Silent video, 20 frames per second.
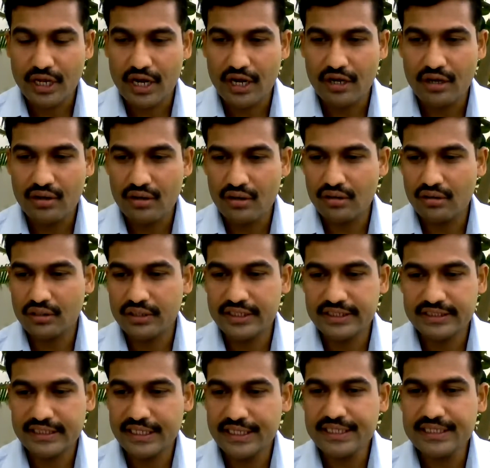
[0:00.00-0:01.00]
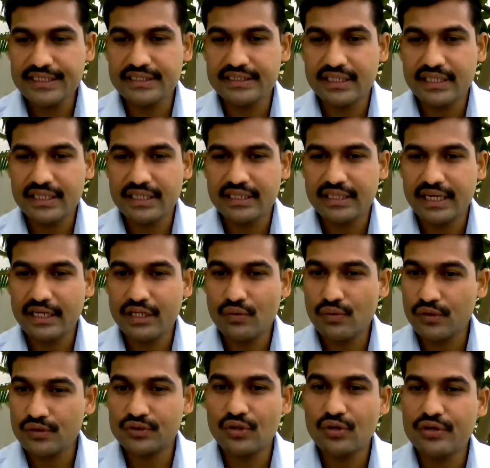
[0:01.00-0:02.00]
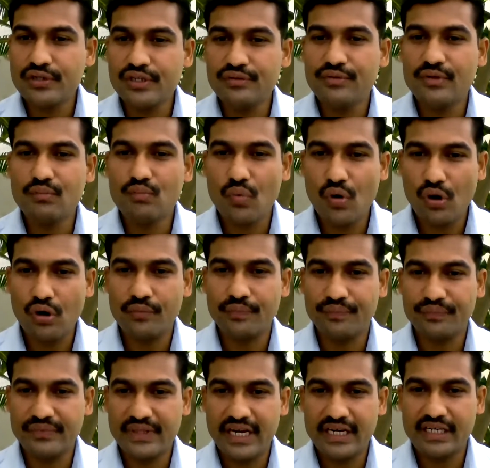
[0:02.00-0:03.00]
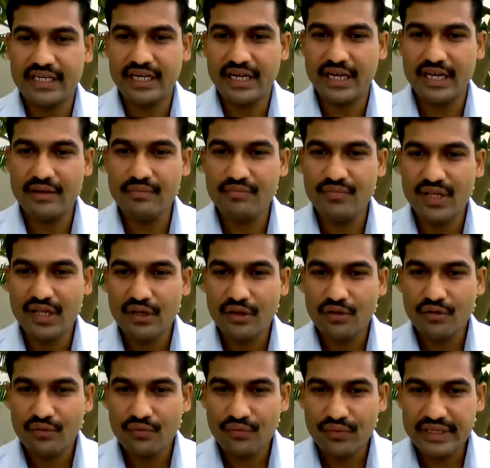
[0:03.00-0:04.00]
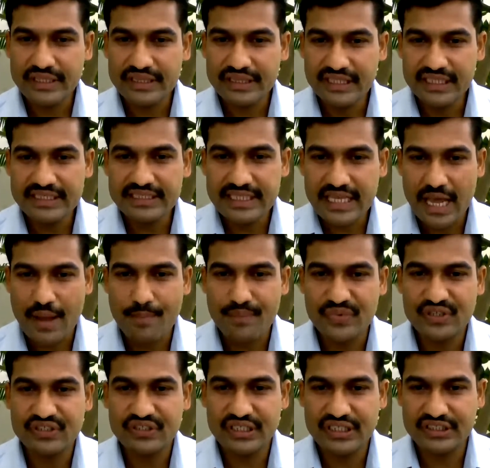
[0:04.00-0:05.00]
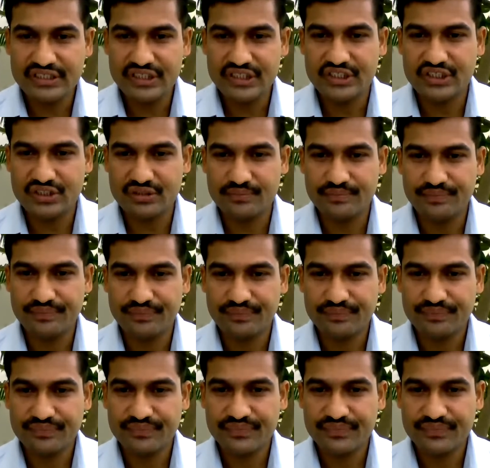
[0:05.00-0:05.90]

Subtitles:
and he says that he was not even born that time when this apartheid system